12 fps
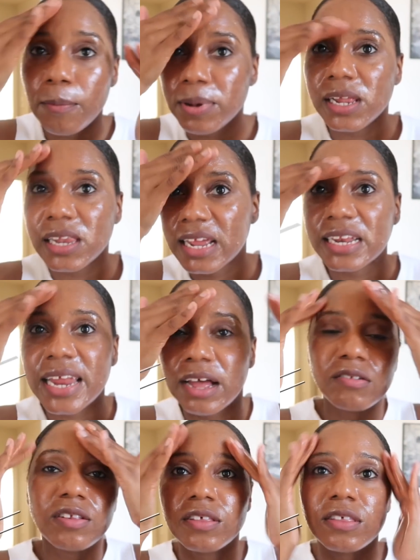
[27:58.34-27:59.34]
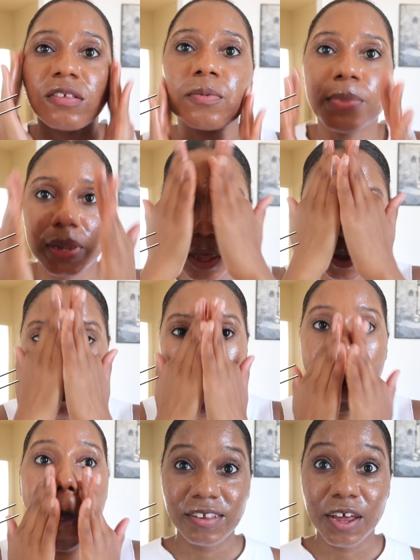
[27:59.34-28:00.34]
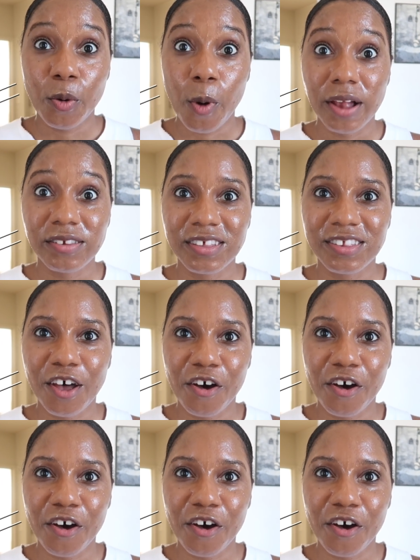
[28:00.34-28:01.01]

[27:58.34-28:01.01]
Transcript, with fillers: I'll put a link down to this below. Just gonna wash this